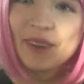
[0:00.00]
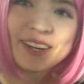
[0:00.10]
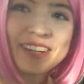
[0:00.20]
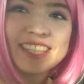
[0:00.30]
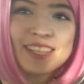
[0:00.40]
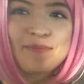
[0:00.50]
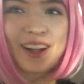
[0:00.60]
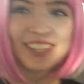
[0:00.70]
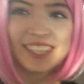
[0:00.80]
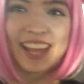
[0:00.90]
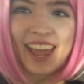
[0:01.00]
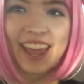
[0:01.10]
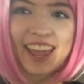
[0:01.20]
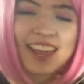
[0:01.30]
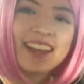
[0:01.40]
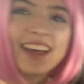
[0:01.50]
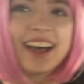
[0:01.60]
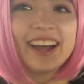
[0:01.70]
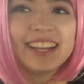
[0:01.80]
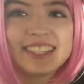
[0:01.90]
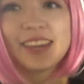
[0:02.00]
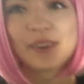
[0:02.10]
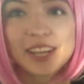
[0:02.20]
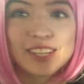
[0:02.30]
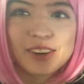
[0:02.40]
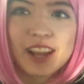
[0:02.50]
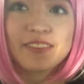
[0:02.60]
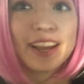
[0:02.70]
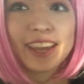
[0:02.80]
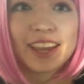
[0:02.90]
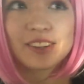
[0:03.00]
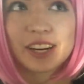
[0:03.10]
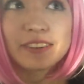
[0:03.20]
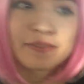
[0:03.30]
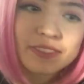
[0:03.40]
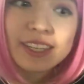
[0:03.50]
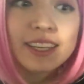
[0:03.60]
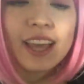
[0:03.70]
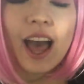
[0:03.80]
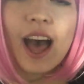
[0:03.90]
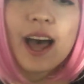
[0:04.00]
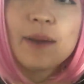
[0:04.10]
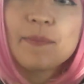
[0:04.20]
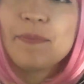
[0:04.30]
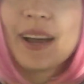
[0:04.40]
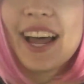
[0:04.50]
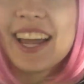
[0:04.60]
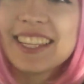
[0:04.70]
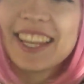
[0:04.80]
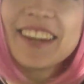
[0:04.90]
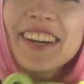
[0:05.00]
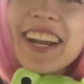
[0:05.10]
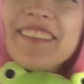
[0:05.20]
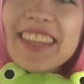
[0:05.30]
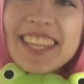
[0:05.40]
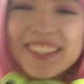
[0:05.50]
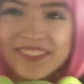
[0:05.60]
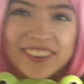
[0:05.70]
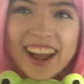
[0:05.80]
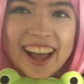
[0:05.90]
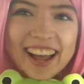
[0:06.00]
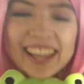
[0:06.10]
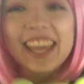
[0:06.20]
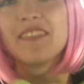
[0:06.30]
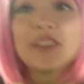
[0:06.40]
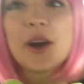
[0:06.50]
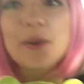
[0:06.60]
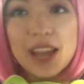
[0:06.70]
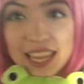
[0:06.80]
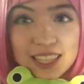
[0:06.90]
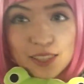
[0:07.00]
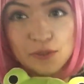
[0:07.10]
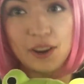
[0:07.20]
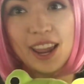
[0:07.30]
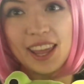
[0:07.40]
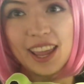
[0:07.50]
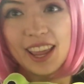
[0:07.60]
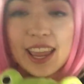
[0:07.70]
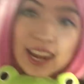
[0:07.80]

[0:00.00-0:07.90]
We're going to the mall today. Sayori can drive, I can't drive. But Sayori got me this frog, even though it's Friday.